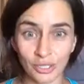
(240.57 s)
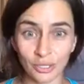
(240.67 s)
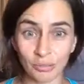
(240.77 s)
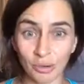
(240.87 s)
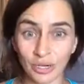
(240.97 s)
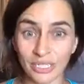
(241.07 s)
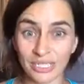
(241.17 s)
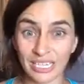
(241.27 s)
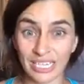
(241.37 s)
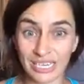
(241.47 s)
the body's
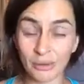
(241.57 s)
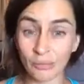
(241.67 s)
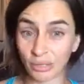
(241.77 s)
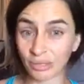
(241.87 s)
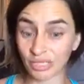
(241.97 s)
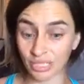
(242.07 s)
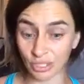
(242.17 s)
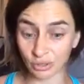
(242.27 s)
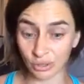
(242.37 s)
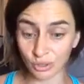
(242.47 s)
inability to
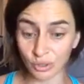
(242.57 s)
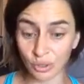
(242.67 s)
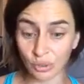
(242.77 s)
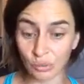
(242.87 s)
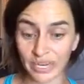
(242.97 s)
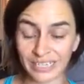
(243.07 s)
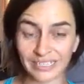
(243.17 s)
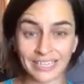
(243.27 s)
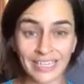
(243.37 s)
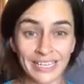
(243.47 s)
lose weight,
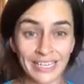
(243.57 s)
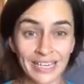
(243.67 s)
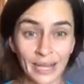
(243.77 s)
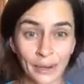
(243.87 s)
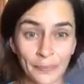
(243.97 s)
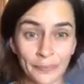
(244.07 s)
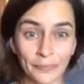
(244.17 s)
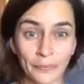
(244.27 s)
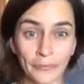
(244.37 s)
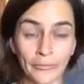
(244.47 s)

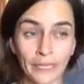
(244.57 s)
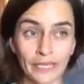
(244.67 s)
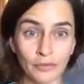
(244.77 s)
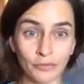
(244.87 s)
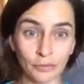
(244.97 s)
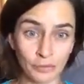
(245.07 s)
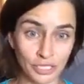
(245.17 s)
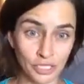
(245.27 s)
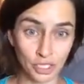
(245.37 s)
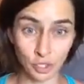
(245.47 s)

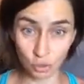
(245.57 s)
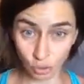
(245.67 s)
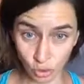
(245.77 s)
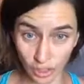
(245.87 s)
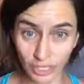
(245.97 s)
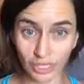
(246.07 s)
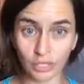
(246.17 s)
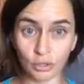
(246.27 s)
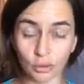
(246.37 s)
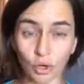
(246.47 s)
inflammation, chronic
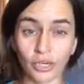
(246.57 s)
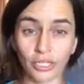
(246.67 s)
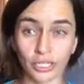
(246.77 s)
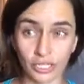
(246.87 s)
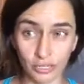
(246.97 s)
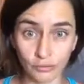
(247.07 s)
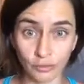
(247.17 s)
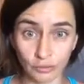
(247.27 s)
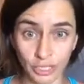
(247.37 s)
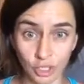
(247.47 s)

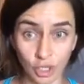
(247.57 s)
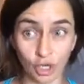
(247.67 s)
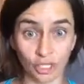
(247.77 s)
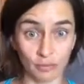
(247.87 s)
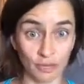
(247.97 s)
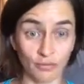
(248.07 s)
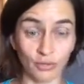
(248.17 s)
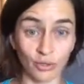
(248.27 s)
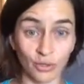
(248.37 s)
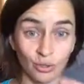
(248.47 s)
inflammation caused by
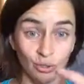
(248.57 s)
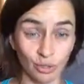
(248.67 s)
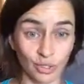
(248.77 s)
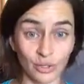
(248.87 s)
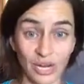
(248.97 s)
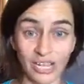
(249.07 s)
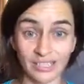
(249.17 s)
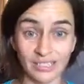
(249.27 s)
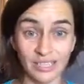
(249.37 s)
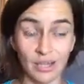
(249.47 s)
food or stress
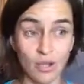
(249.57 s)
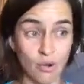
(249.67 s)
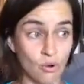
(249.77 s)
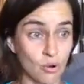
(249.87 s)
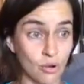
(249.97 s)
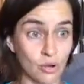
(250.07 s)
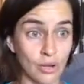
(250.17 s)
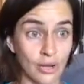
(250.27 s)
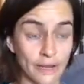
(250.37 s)
or